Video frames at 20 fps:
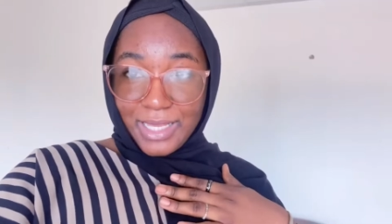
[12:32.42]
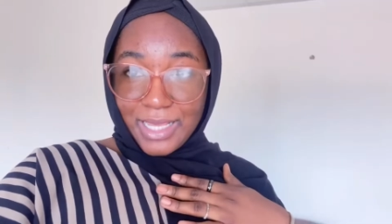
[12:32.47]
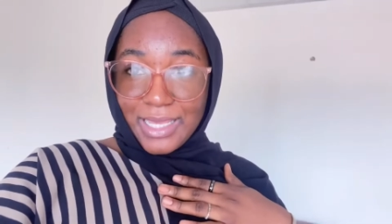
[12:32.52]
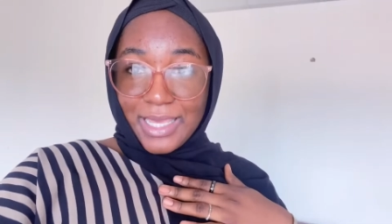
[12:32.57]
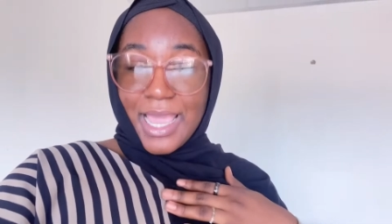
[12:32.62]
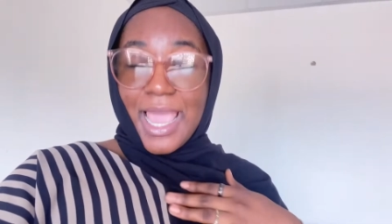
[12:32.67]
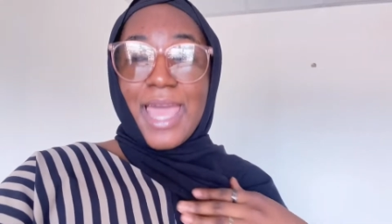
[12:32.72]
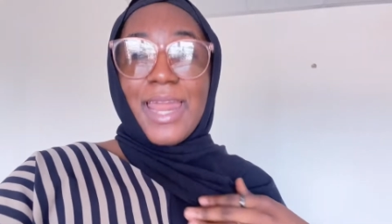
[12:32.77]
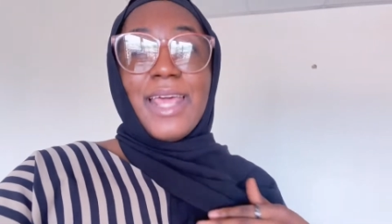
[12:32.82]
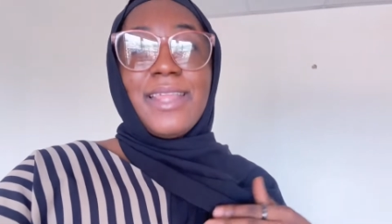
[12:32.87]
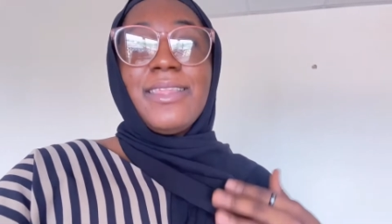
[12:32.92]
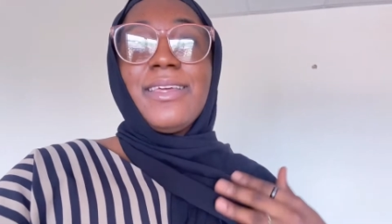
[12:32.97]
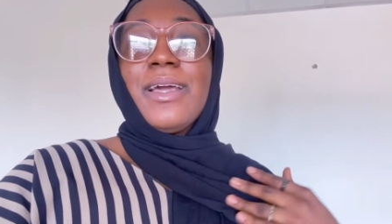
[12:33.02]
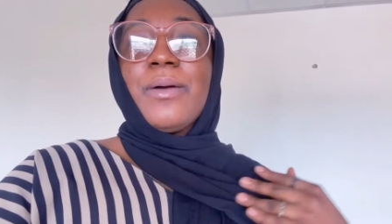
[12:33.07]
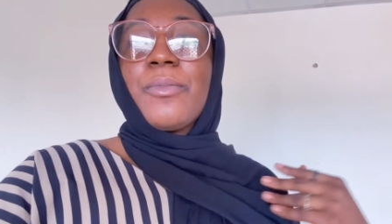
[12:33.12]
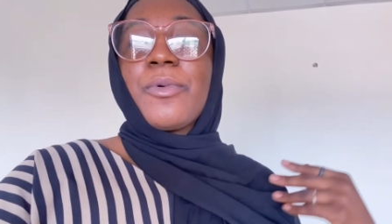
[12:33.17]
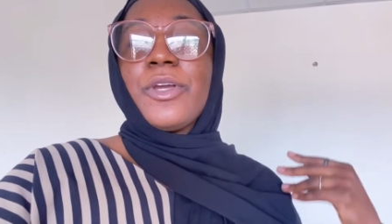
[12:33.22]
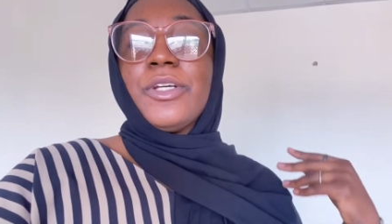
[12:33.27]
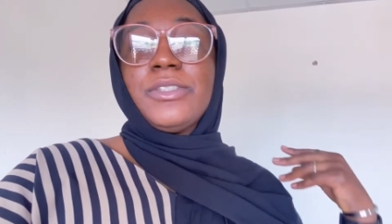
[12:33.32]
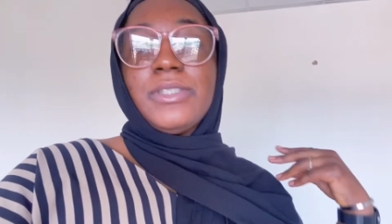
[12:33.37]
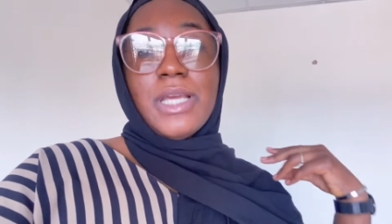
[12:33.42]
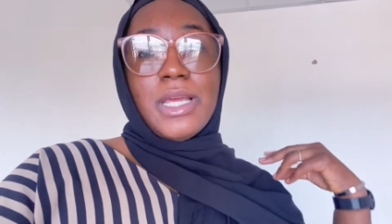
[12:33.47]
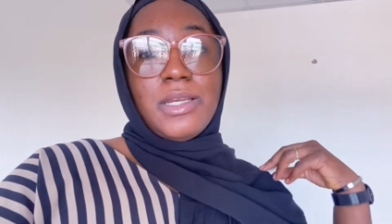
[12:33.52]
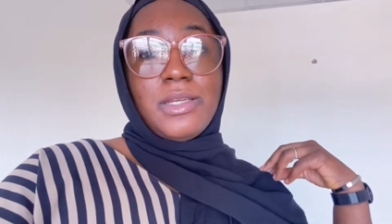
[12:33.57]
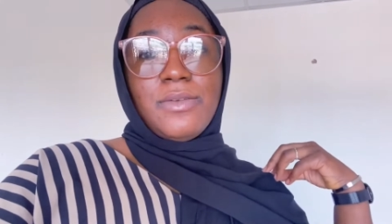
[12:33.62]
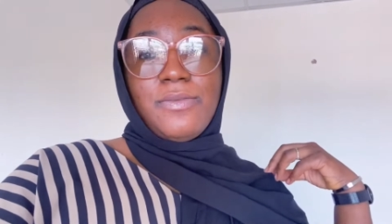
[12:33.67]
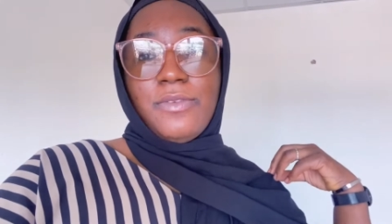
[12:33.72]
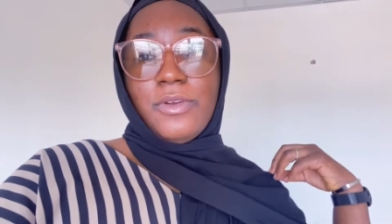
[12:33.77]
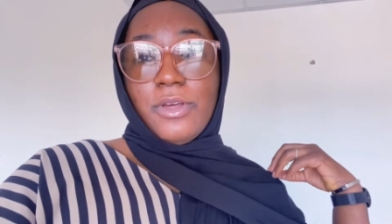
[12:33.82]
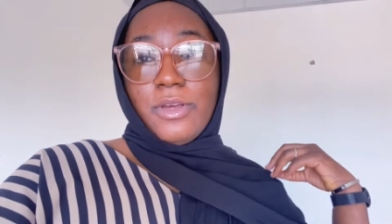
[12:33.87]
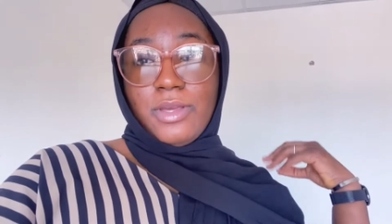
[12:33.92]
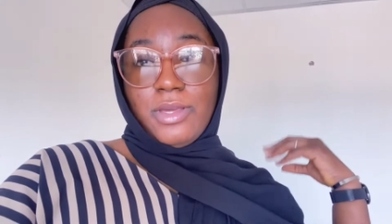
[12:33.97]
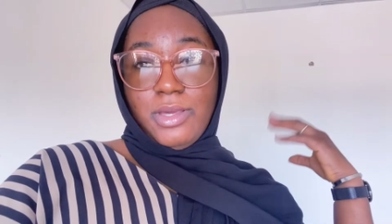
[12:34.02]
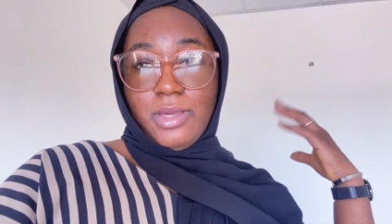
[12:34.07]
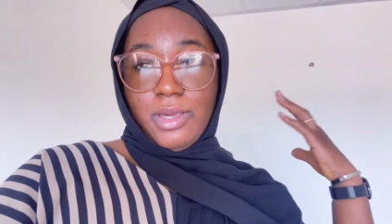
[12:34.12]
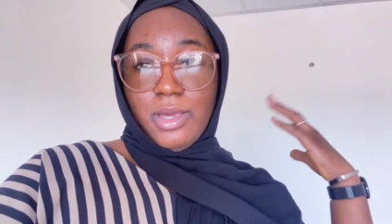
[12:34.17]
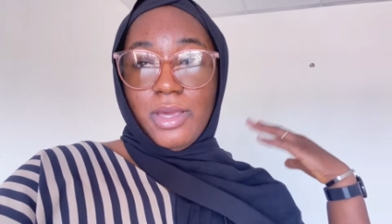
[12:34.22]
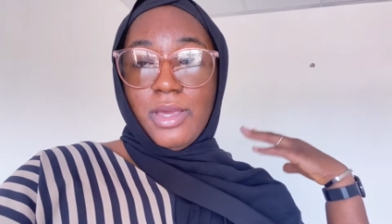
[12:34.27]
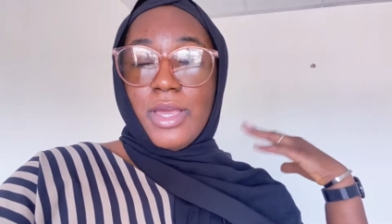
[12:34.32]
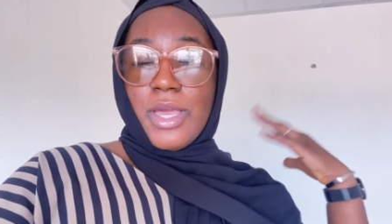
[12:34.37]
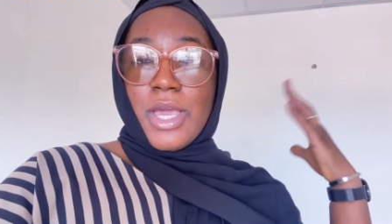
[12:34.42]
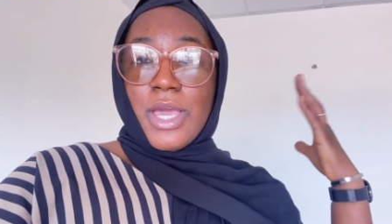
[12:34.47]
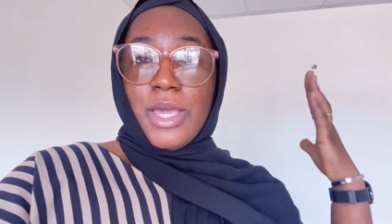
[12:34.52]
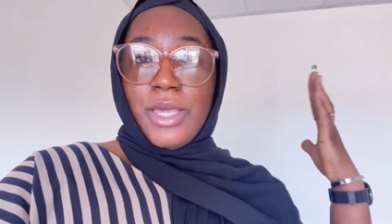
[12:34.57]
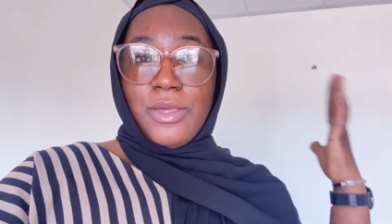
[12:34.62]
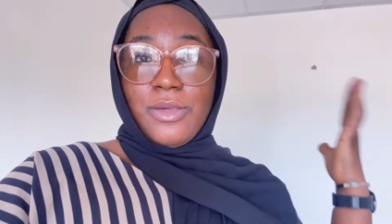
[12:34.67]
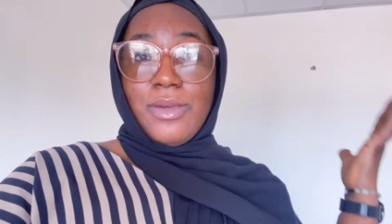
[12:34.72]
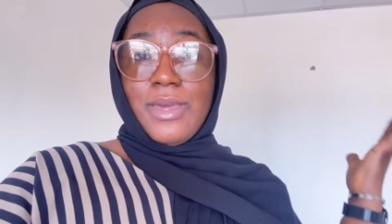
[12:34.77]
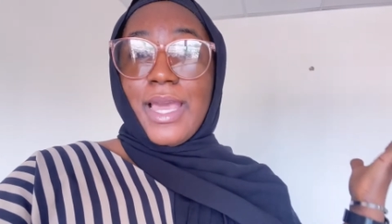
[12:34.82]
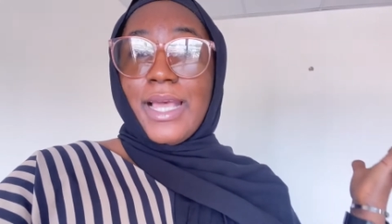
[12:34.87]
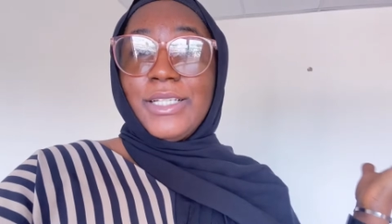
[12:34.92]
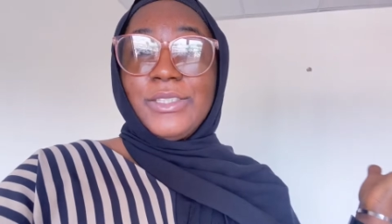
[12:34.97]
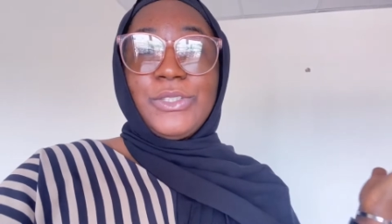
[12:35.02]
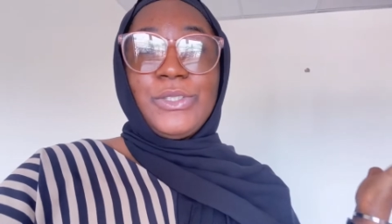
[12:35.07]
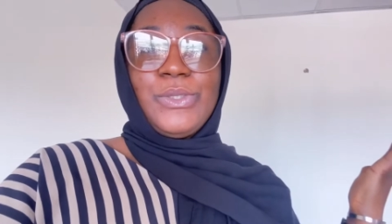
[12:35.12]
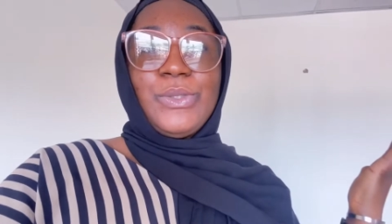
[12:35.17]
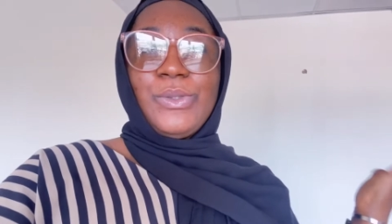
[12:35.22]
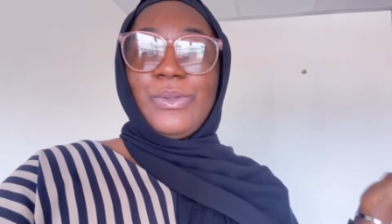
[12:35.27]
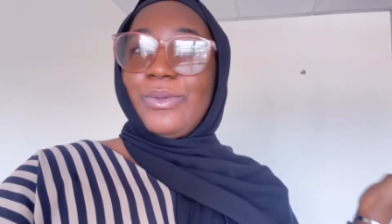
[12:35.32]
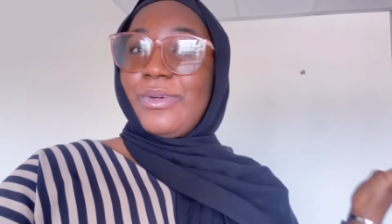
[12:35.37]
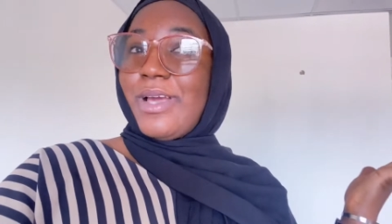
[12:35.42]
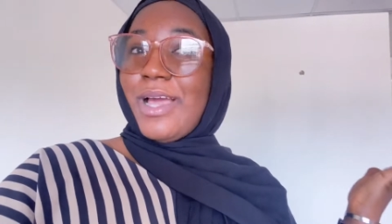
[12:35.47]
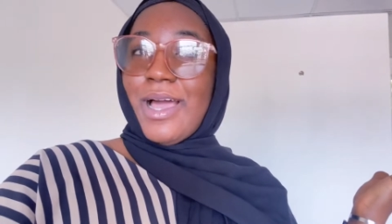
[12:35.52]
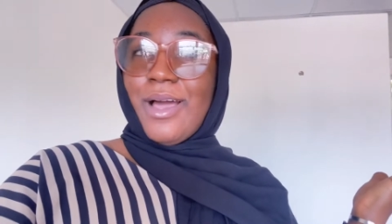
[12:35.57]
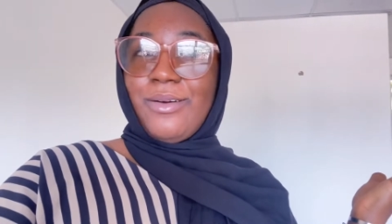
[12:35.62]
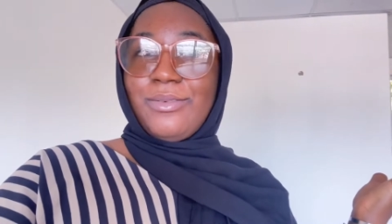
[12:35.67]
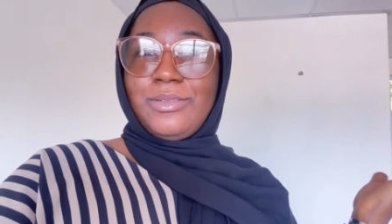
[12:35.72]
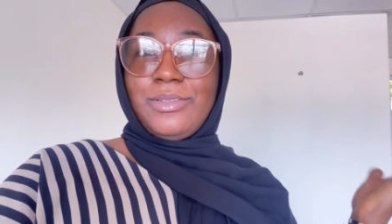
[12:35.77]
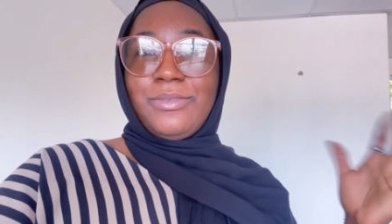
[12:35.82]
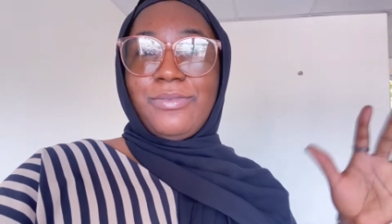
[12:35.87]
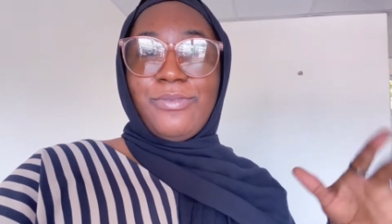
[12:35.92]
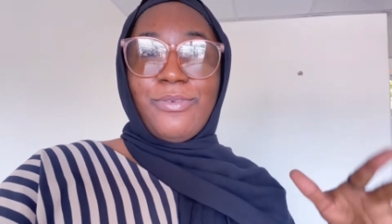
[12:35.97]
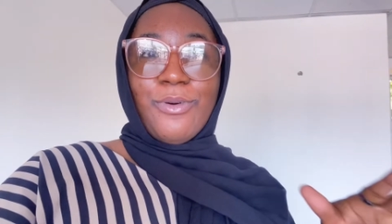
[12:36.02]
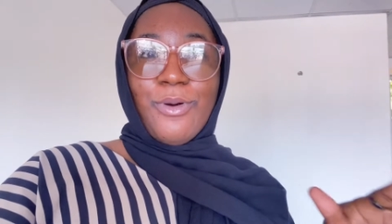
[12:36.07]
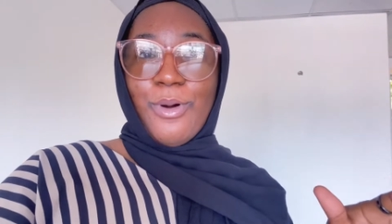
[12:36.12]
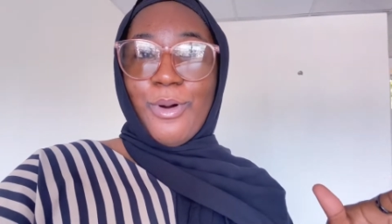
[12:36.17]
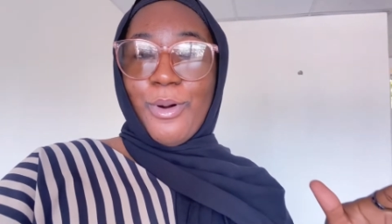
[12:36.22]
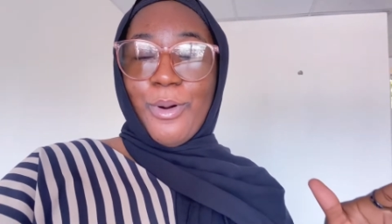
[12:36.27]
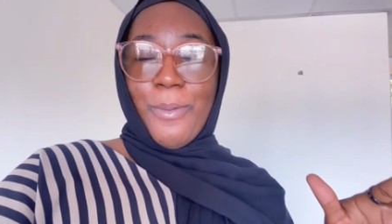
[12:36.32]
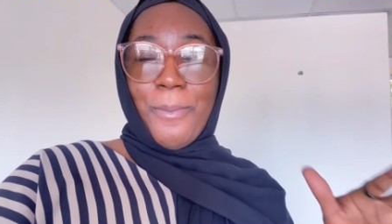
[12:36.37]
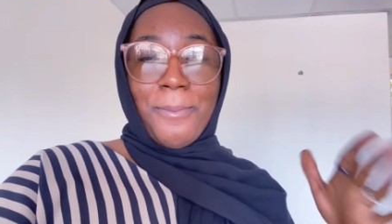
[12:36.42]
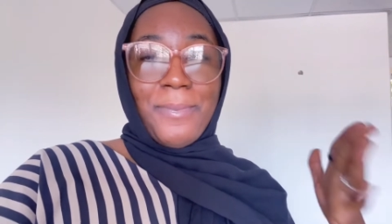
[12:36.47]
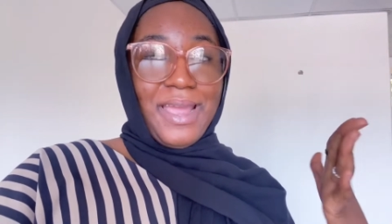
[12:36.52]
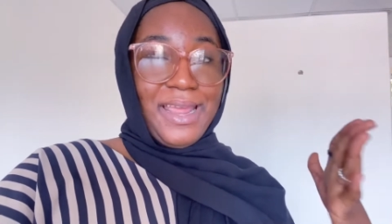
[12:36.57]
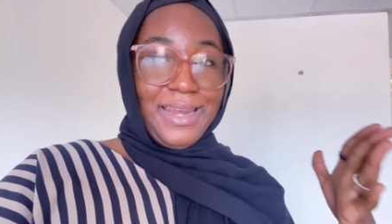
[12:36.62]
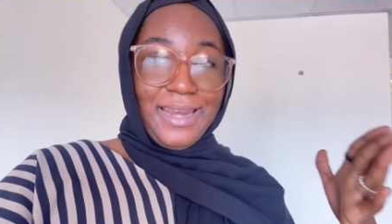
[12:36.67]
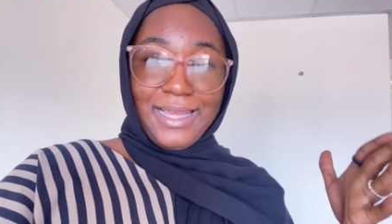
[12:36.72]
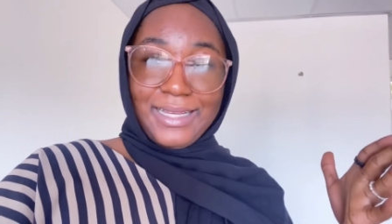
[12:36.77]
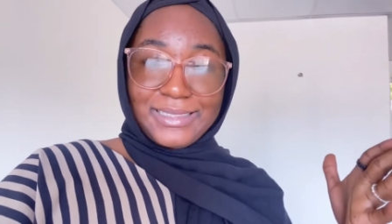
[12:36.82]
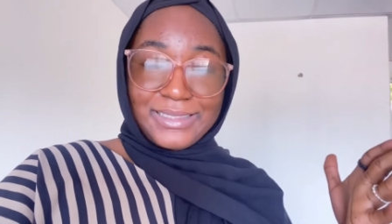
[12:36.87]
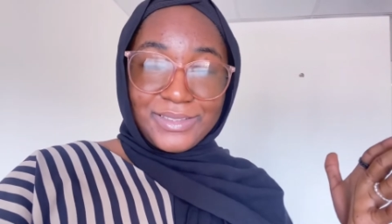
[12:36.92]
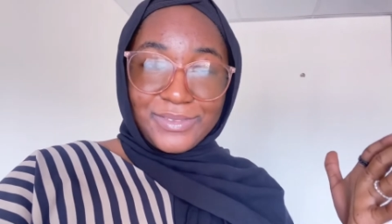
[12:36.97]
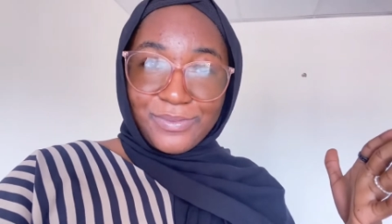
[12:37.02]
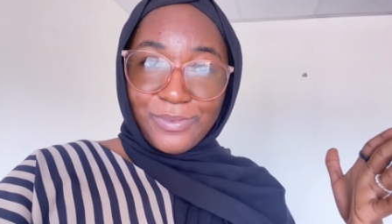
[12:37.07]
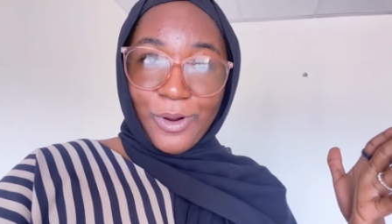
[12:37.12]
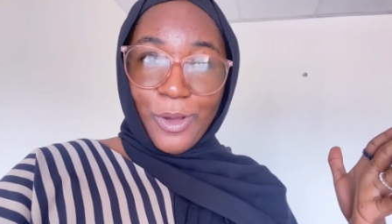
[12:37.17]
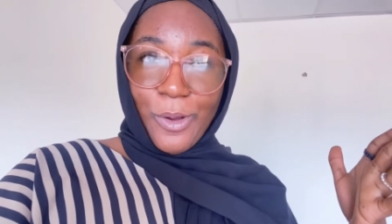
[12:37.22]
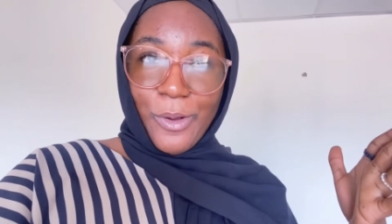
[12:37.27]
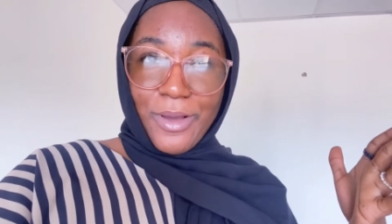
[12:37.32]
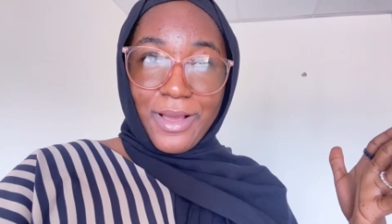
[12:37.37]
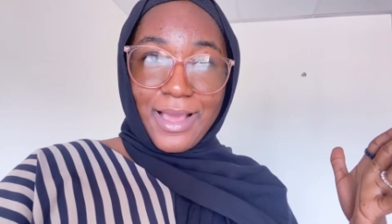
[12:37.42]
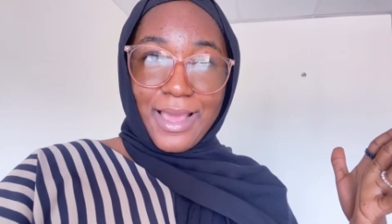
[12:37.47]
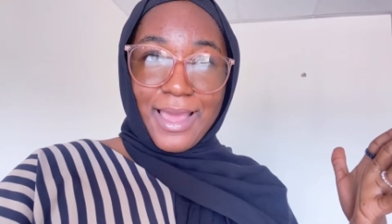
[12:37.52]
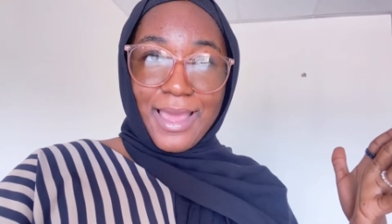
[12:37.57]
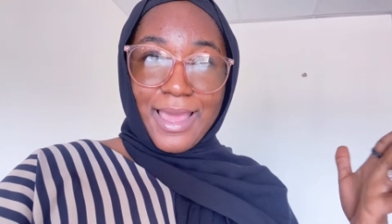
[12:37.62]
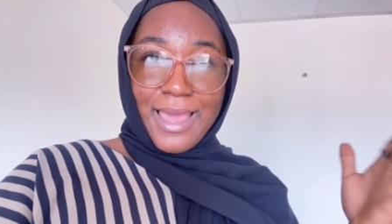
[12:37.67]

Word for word: yeah and i think i'm going to end the vlog here you guys should look out for my next vlog